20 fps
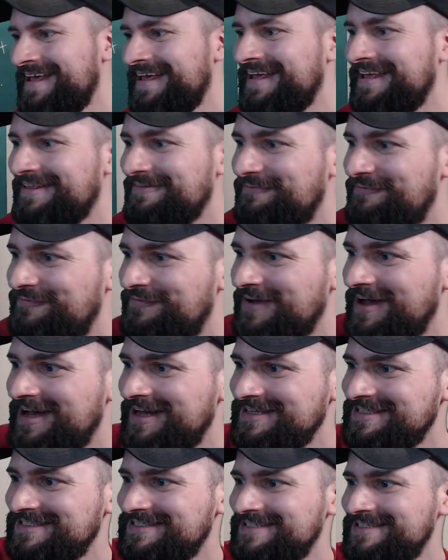
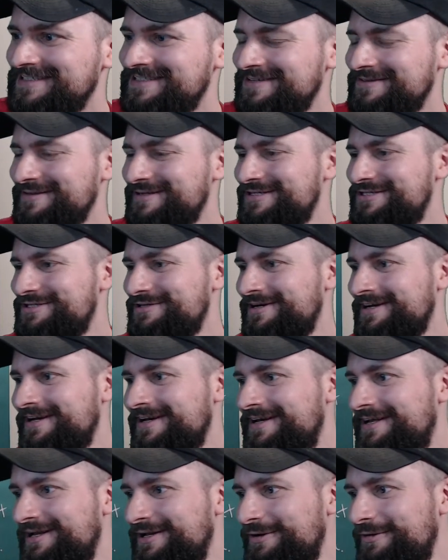Fastest on the
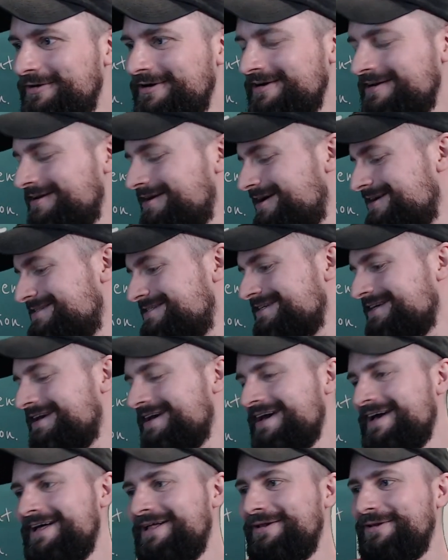trigger. Laura
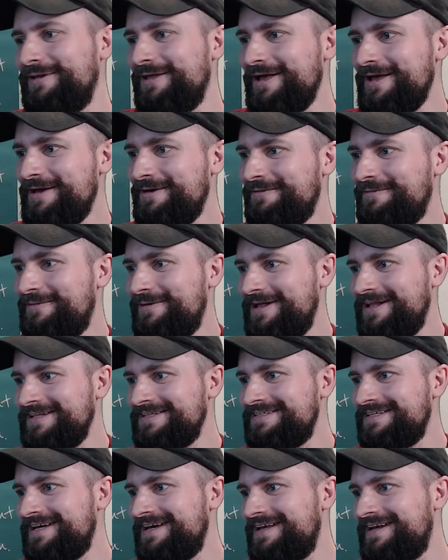Nightingale. Well
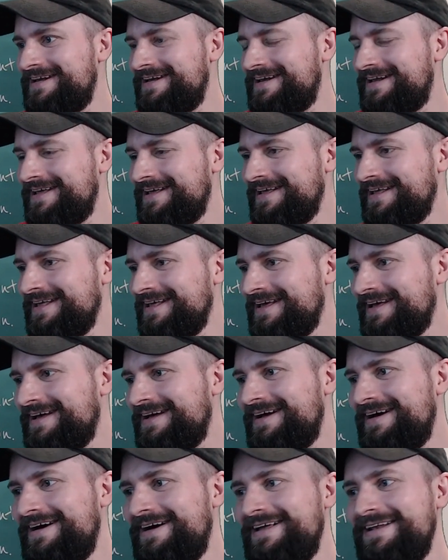done.
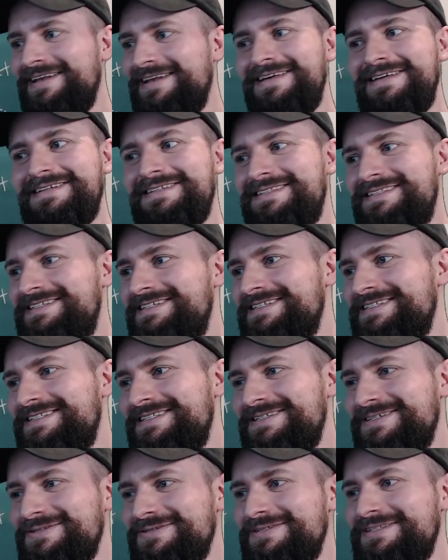Oh, Liz, just
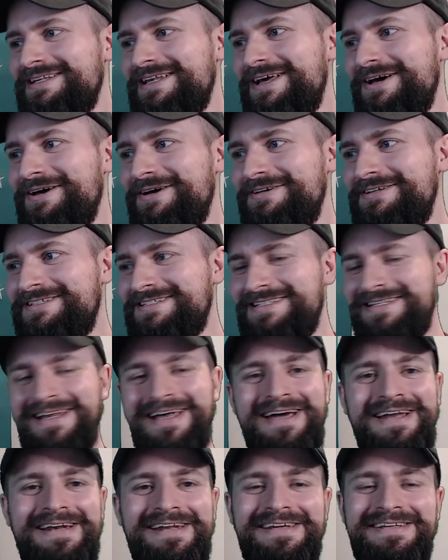too slow. Just
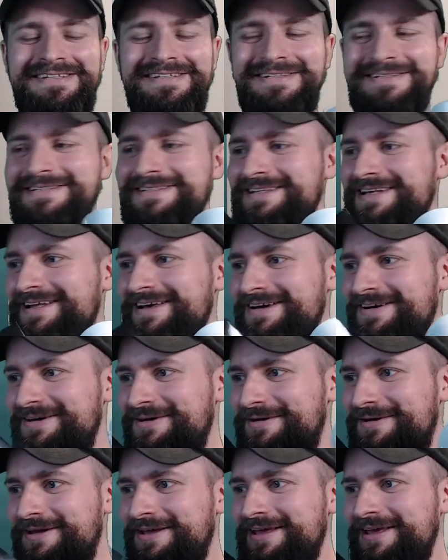slightly too
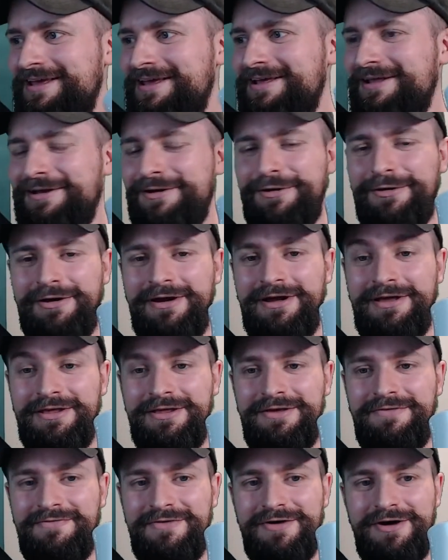slow. Laura,
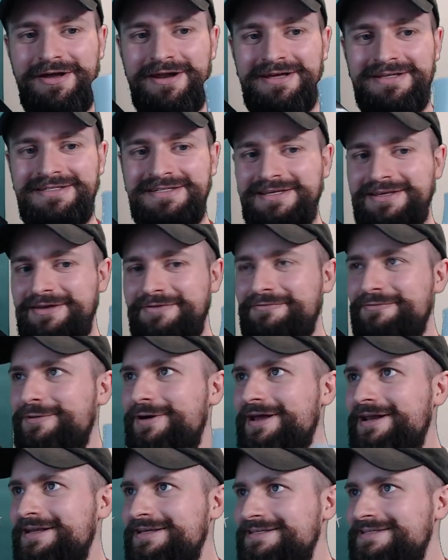you've got it. You've
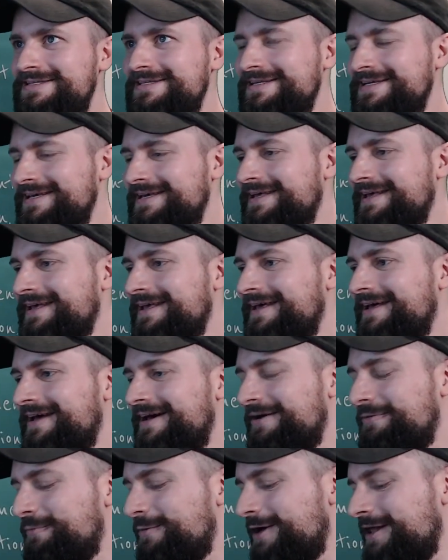won it.
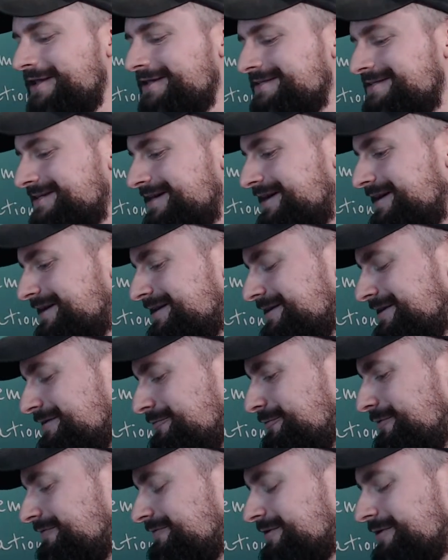Well done.
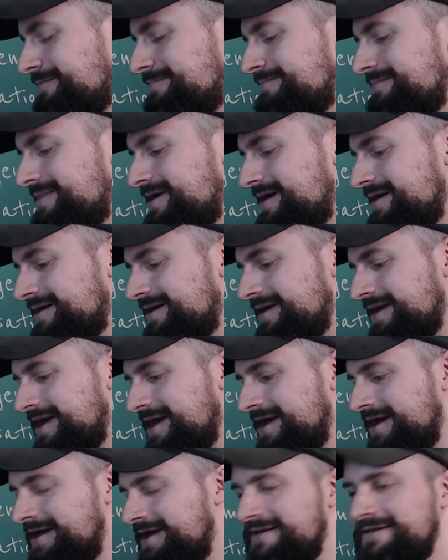We've got a mug
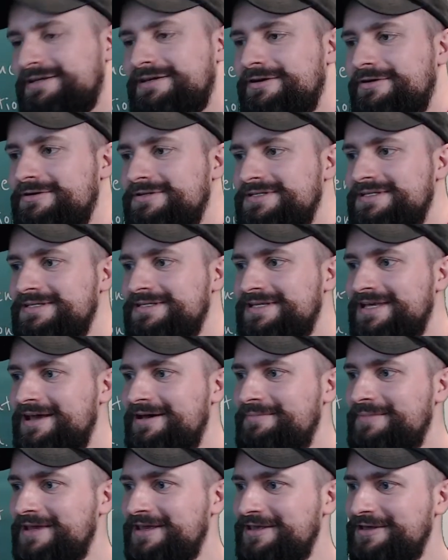and coasters
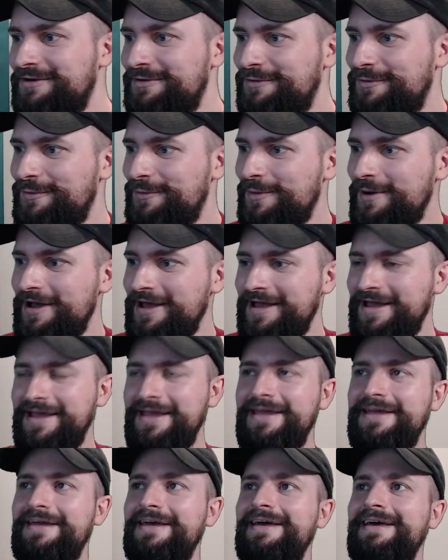coming your way.